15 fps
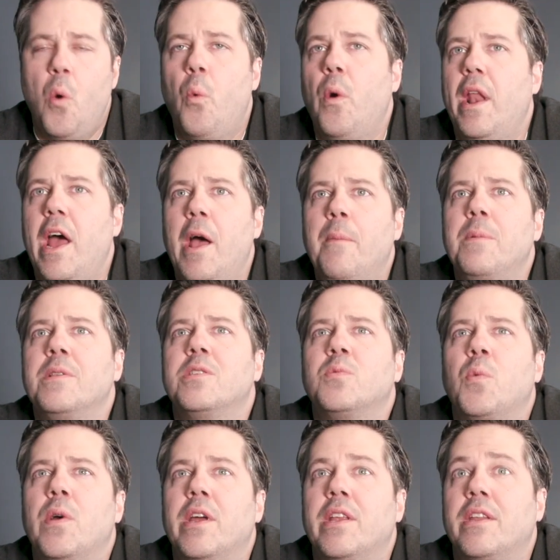what
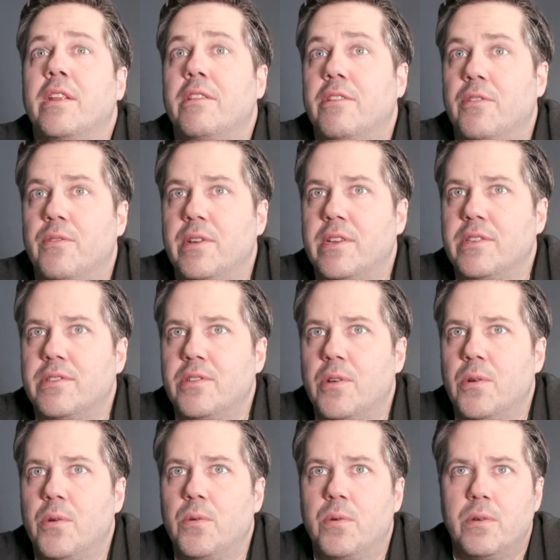happens when there is
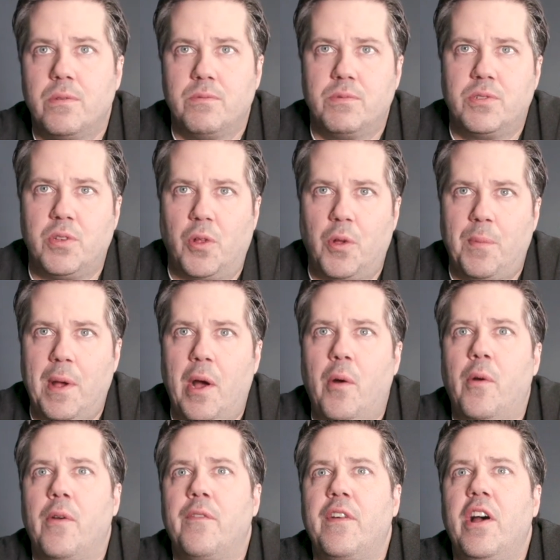no solar
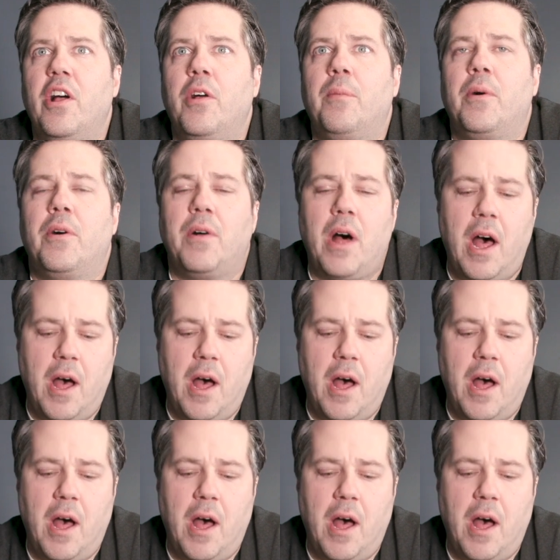power available?